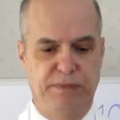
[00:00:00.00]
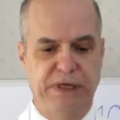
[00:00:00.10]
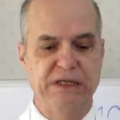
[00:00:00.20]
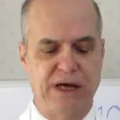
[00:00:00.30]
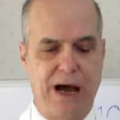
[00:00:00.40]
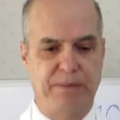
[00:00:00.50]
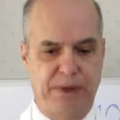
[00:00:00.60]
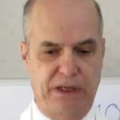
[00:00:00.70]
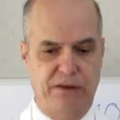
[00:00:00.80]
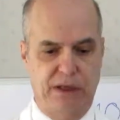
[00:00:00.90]
big
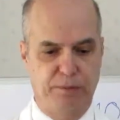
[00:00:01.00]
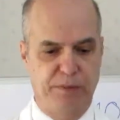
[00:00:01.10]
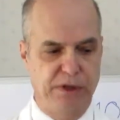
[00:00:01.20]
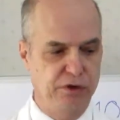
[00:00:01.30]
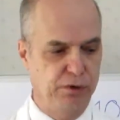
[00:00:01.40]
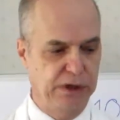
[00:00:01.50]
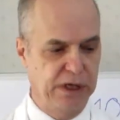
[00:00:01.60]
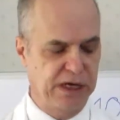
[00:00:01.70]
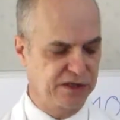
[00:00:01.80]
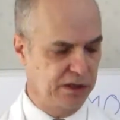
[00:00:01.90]
topic that I'll be doing
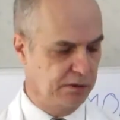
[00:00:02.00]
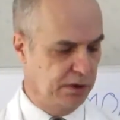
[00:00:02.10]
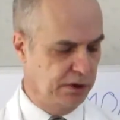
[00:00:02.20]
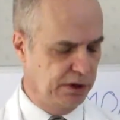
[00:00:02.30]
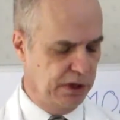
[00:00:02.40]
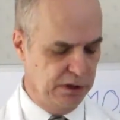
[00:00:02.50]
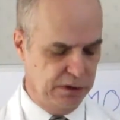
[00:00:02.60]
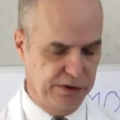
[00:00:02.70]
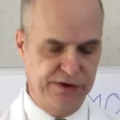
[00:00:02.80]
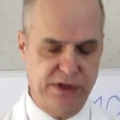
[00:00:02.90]
next in
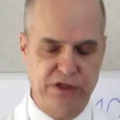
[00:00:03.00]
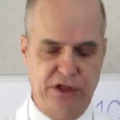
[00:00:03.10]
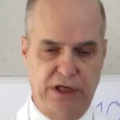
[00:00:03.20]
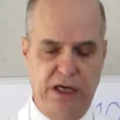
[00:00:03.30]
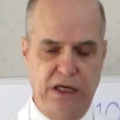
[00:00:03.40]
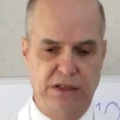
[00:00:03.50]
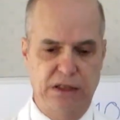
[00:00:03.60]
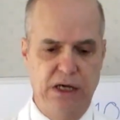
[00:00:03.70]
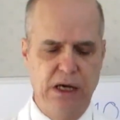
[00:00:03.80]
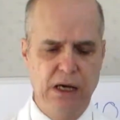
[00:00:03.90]
section
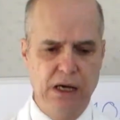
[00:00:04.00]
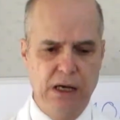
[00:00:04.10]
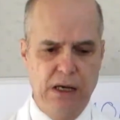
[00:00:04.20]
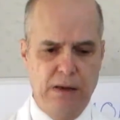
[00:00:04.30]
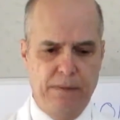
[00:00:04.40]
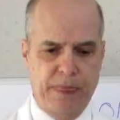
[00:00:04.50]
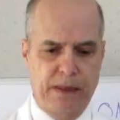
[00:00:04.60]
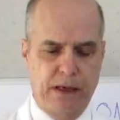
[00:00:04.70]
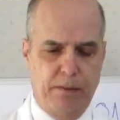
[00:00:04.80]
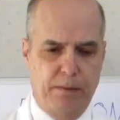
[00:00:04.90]
8.
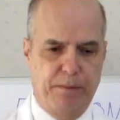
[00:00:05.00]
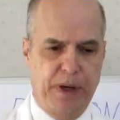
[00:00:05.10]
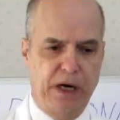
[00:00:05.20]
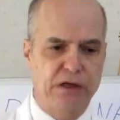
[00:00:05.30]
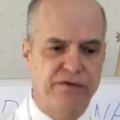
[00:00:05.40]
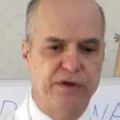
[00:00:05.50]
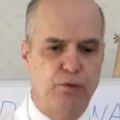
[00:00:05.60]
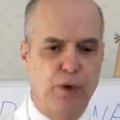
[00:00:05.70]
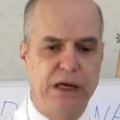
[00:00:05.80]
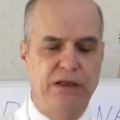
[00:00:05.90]
Part of the
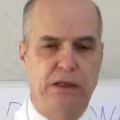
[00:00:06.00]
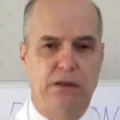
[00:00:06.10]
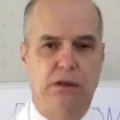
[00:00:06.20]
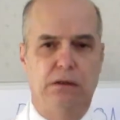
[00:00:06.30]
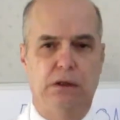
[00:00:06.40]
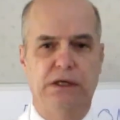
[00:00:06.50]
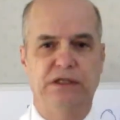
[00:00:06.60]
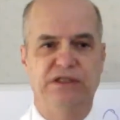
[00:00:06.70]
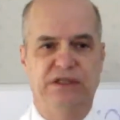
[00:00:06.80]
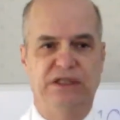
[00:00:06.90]
way that
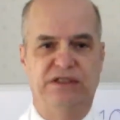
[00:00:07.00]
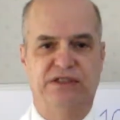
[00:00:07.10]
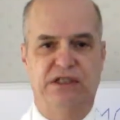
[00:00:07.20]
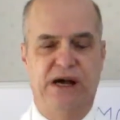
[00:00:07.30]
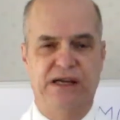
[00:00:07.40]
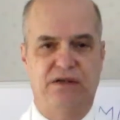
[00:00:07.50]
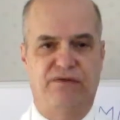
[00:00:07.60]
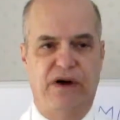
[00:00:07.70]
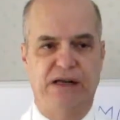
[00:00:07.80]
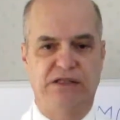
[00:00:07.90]
lung disease is
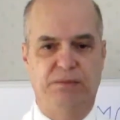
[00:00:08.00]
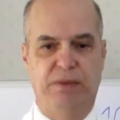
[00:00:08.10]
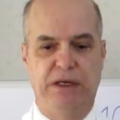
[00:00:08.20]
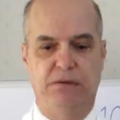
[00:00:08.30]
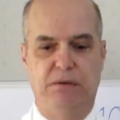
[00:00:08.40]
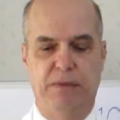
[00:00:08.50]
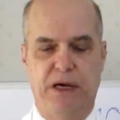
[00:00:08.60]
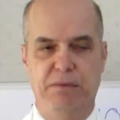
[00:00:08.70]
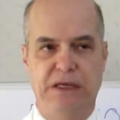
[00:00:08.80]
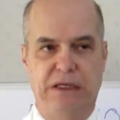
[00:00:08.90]
classified is
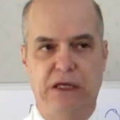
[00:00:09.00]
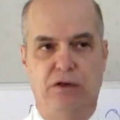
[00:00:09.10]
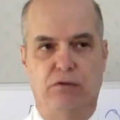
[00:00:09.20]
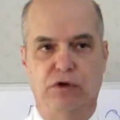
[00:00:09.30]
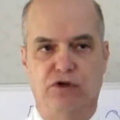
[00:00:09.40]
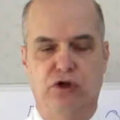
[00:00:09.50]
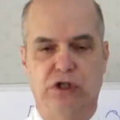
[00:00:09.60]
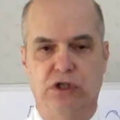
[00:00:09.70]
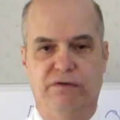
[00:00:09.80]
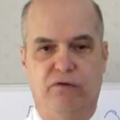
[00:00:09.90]
by being either
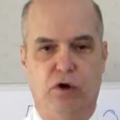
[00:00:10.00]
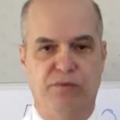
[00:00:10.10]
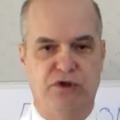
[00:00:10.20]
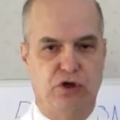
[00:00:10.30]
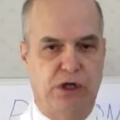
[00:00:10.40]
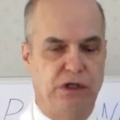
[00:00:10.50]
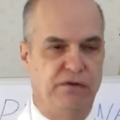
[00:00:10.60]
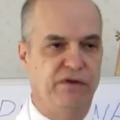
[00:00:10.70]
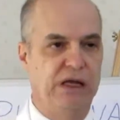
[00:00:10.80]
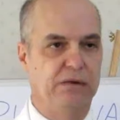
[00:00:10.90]
restrictive or
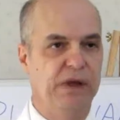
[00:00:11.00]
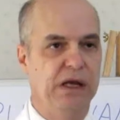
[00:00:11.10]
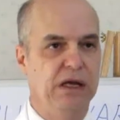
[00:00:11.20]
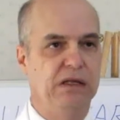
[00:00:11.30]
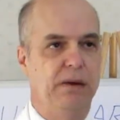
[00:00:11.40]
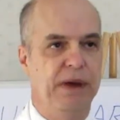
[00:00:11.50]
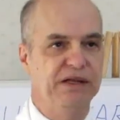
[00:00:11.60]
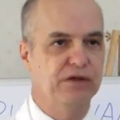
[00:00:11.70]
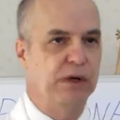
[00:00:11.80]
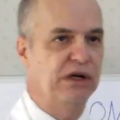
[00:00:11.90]
obstructive. And the
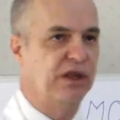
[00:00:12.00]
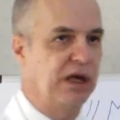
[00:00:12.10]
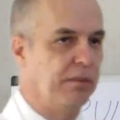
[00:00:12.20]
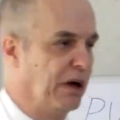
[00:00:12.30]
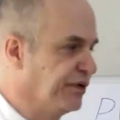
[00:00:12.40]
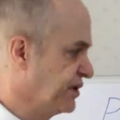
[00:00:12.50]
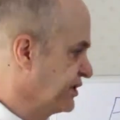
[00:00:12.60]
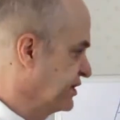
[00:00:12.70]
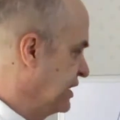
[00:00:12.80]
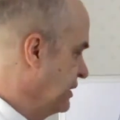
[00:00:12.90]
best way to think about this is